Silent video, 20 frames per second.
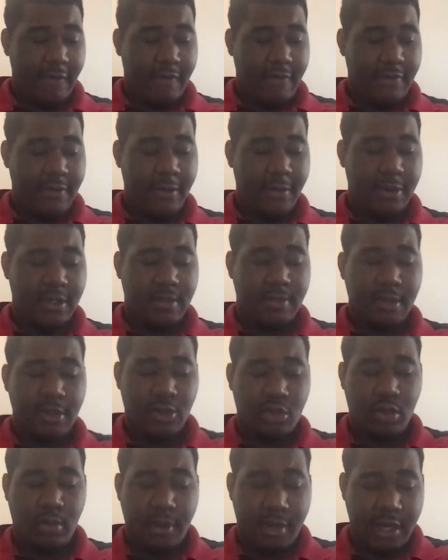he was a bit
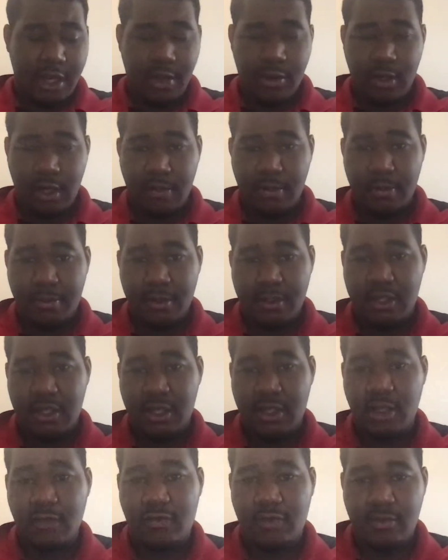domineering and a bit
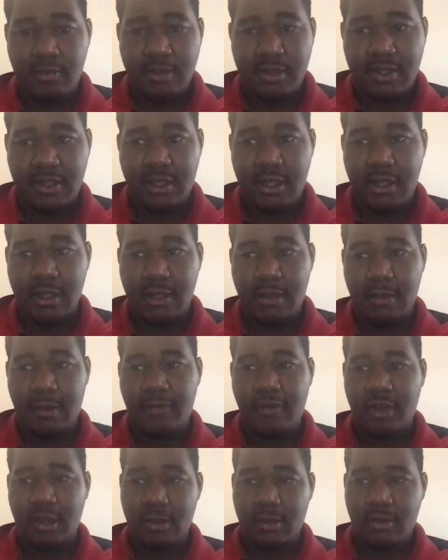protective of Miss Kelly. I
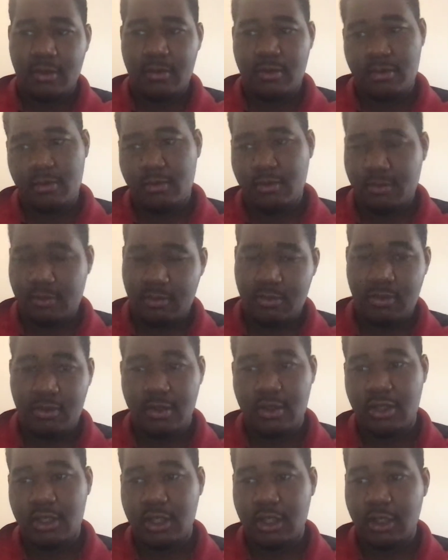think
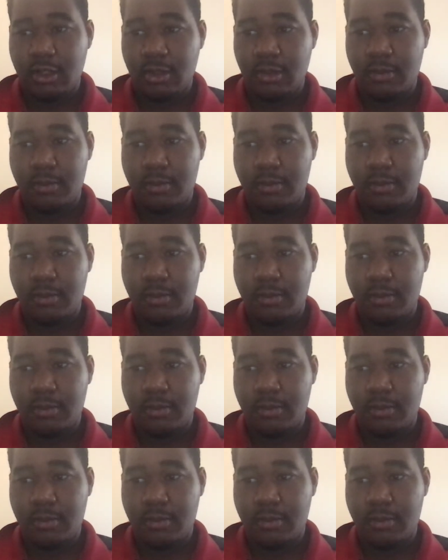gender